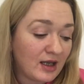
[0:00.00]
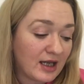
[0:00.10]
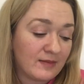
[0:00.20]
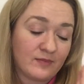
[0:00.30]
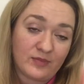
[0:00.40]

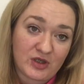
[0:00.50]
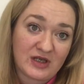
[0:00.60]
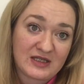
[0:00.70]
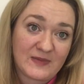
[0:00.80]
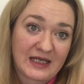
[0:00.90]
But you
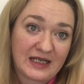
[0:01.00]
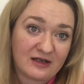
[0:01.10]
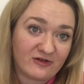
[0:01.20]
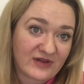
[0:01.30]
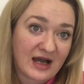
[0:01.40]
need to be
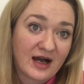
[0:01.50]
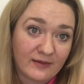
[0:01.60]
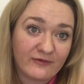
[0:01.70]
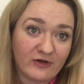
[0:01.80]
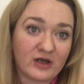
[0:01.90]
clear of that
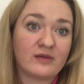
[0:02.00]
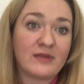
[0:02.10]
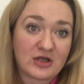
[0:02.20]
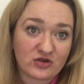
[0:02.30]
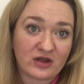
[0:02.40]
upfront and
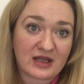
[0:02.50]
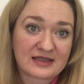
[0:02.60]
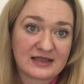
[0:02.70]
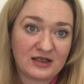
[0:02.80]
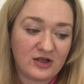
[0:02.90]
make sure that
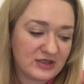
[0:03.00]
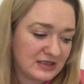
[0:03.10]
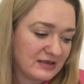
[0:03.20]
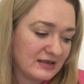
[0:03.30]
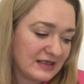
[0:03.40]
that's included
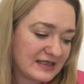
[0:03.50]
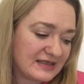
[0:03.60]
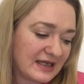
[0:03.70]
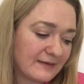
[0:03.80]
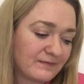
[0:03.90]
in your
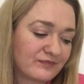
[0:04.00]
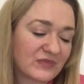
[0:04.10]
listing.